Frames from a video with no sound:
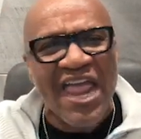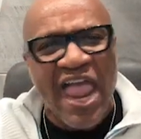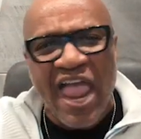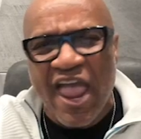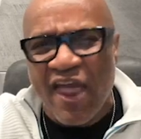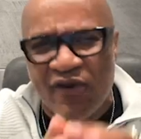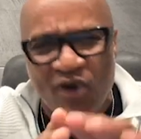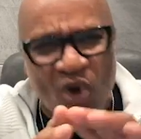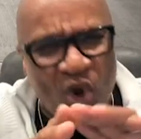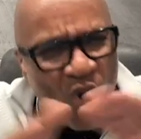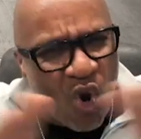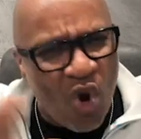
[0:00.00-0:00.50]

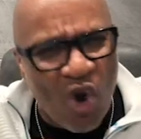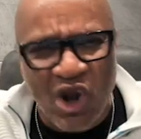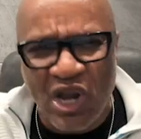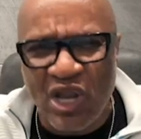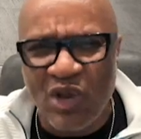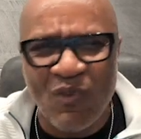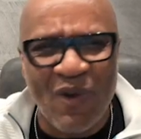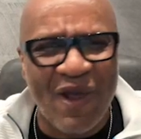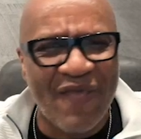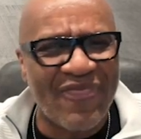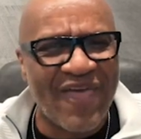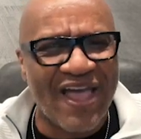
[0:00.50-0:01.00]
And the only
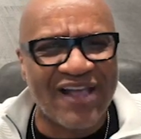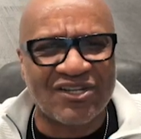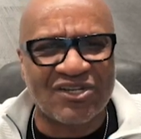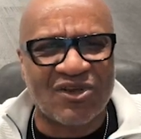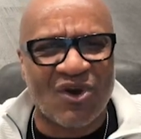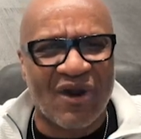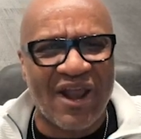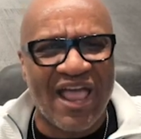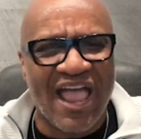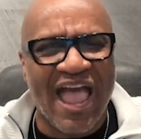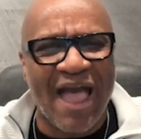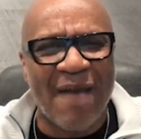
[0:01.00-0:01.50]
way that's
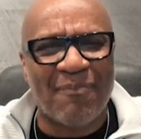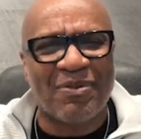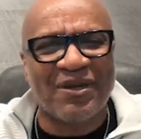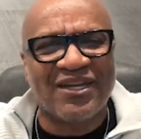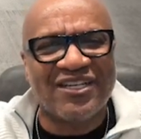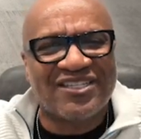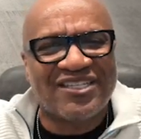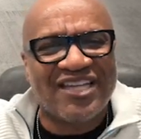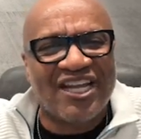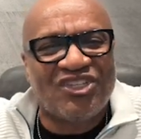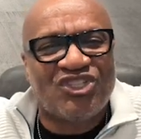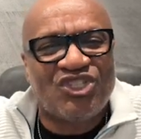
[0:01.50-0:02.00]
going to happen
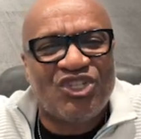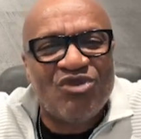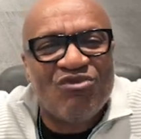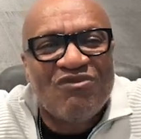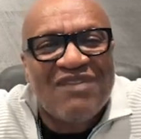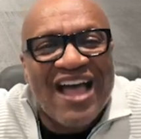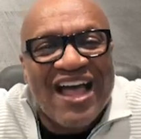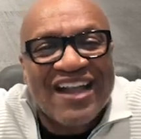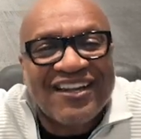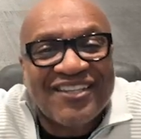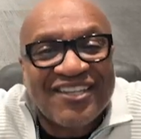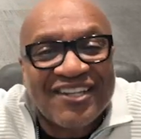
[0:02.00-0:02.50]
is that you
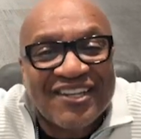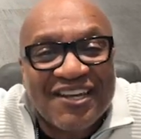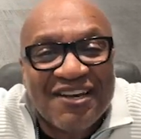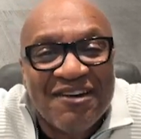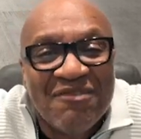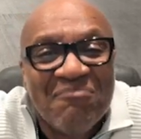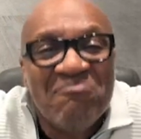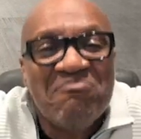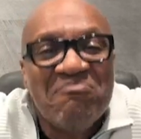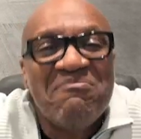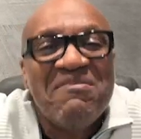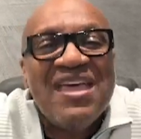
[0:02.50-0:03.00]
got to
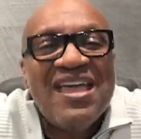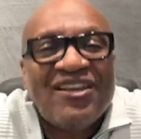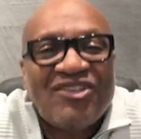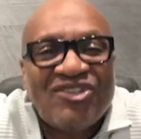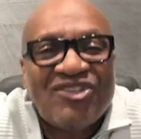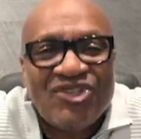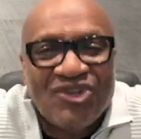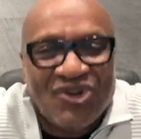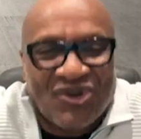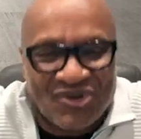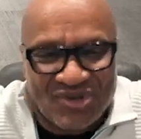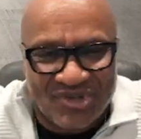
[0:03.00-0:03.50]
commit
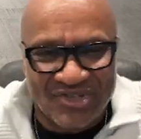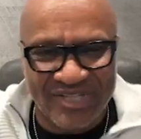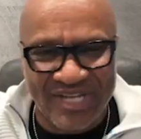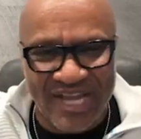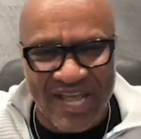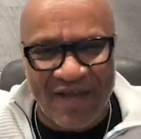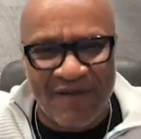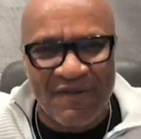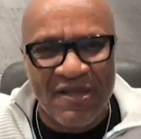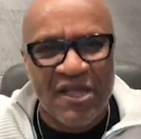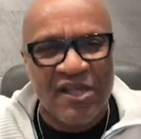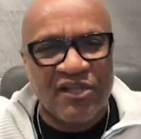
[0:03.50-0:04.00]

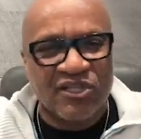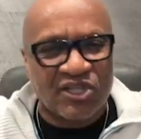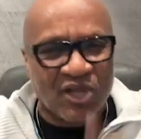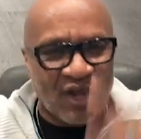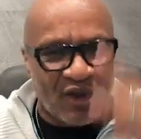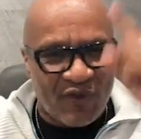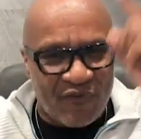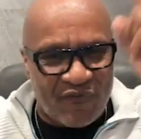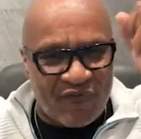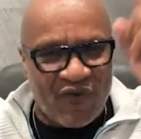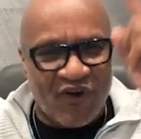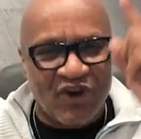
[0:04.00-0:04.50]
yourself. So
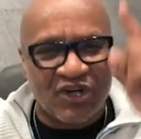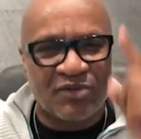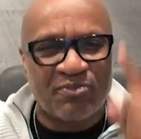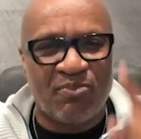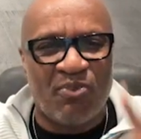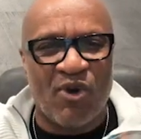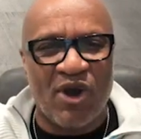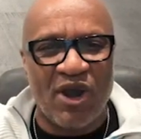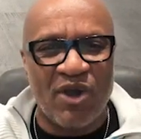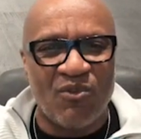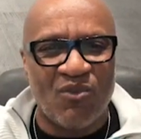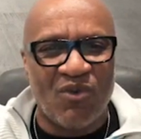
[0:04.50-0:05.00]
the first
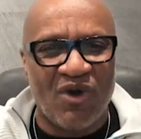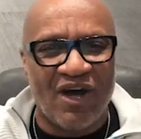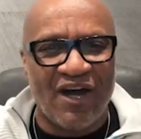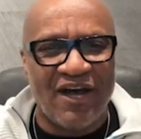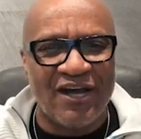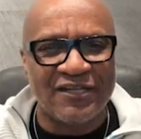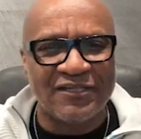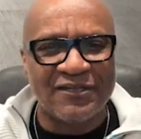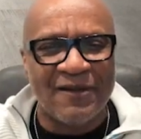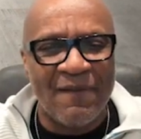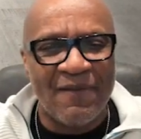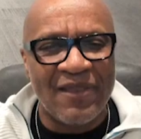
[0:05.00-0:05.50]
point
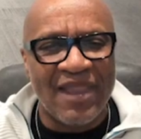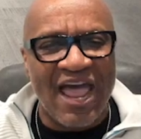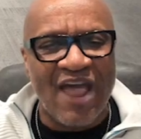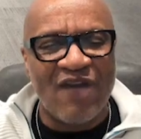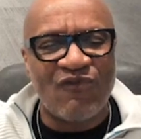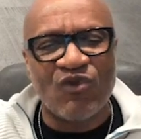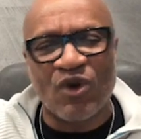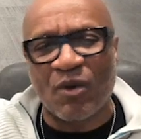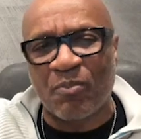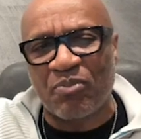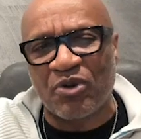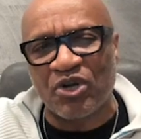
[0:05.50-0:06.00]
was, life
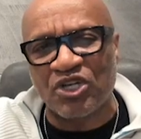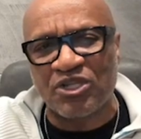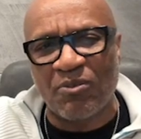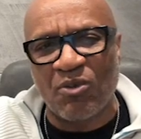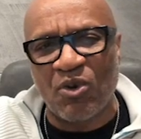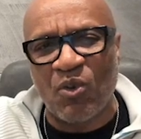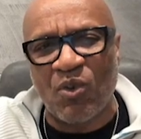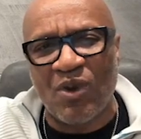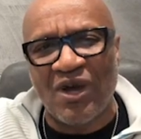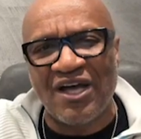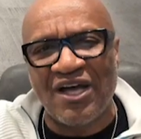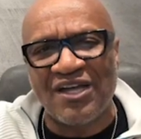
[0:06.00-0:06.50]
work
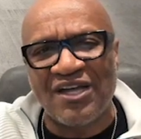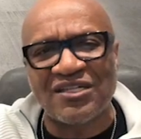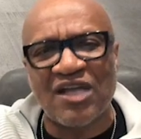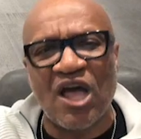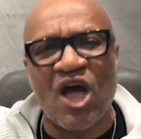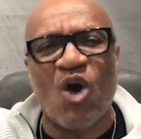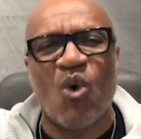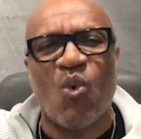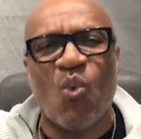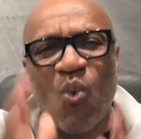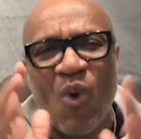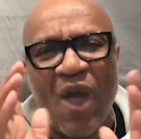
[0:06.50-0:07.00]
principle was,
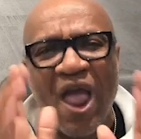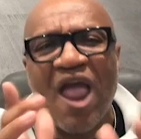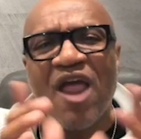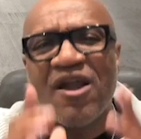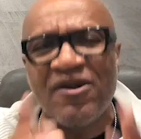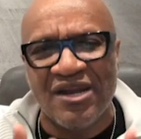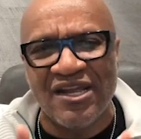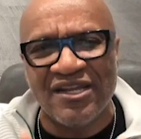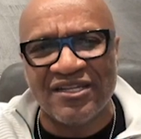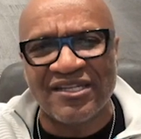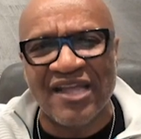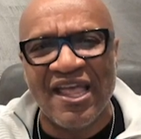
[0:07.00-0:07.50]

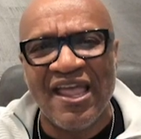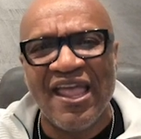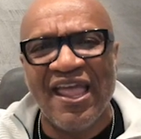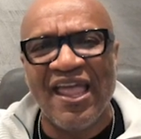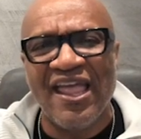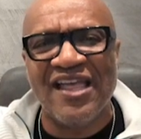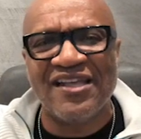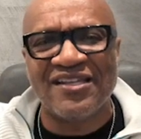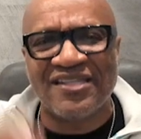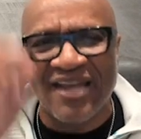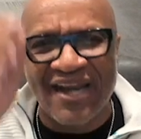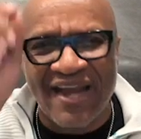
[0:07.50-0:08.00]
awareness
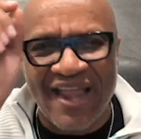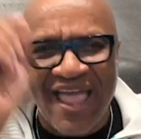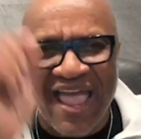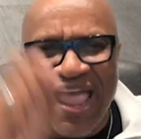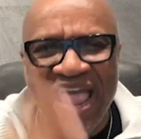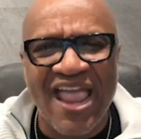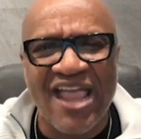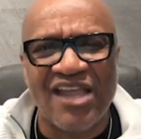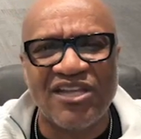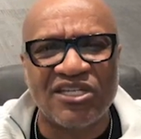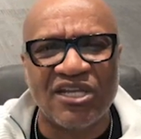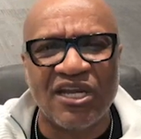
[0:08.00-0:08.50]
is an
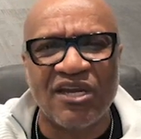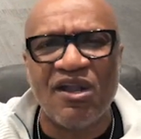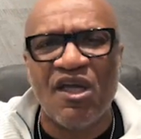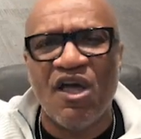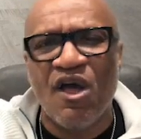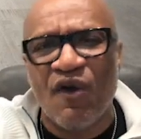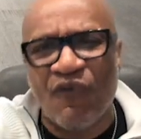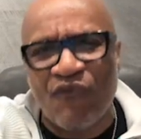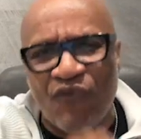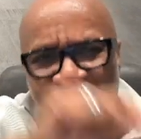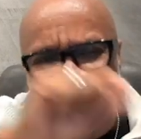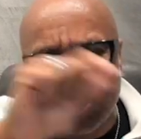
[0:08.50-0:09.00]
agent
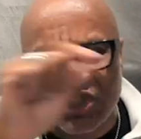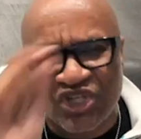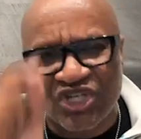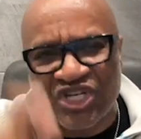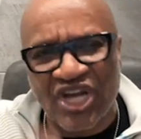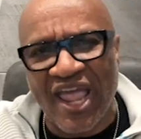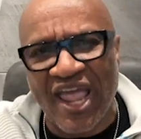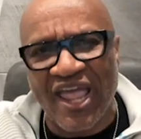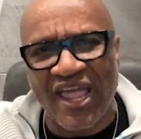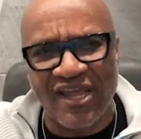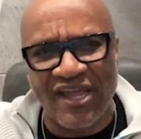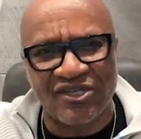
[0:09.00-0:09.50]
for
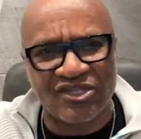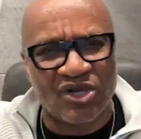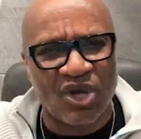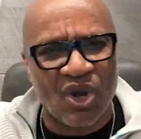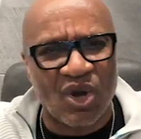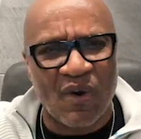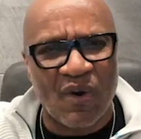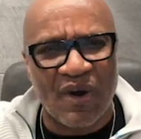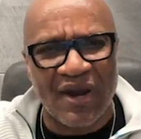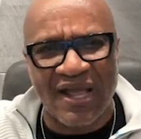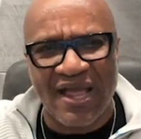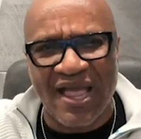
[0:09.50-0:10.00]
change.
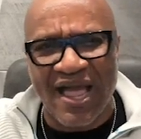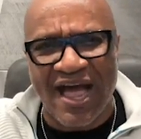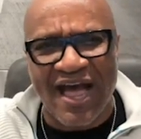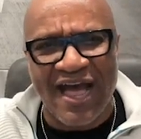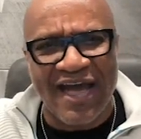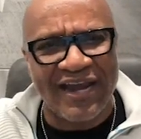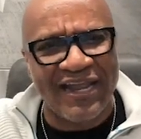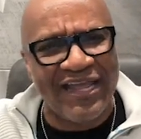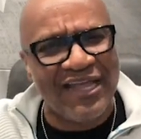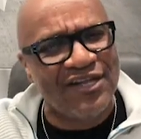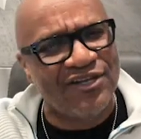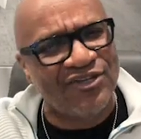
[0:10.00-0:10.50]
Glory to
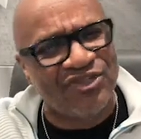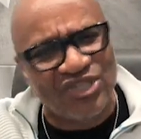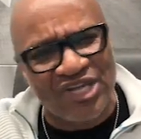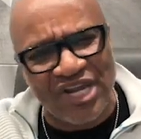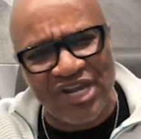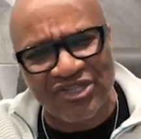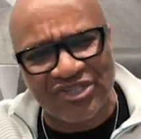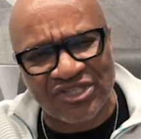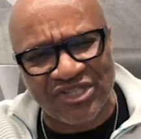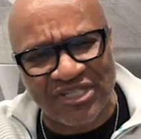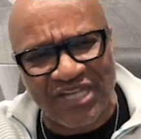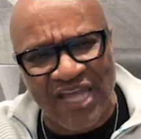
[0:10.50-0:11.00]
God in
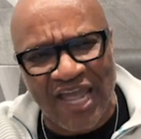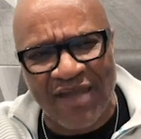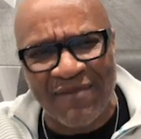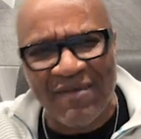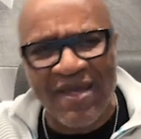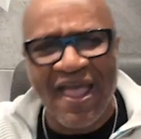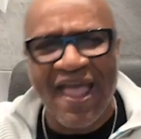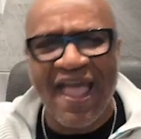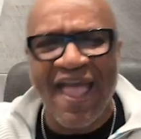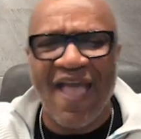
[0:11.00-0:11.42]
Jesus' name.